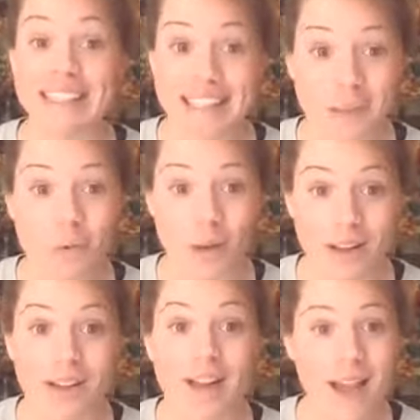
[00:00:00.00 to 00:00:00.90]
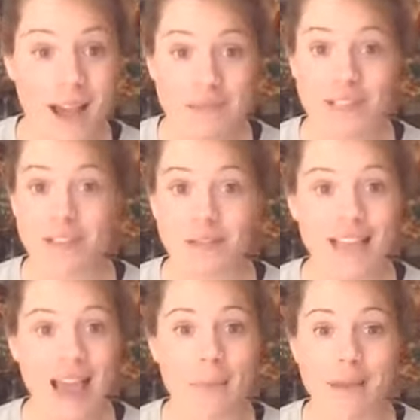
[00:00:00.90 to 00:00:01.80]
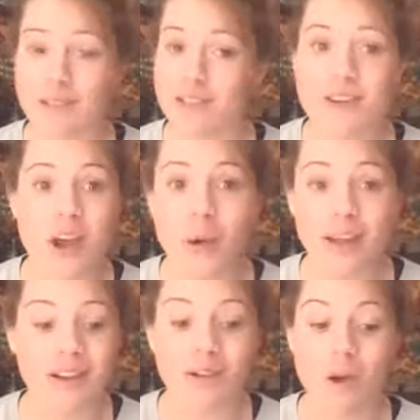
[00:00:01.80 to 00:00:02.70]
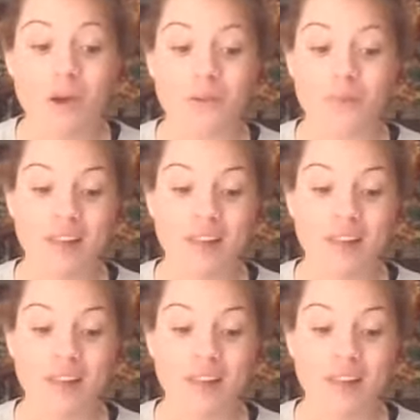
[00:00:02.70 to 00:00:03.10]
it will absolutely happen. There's no way that it won't.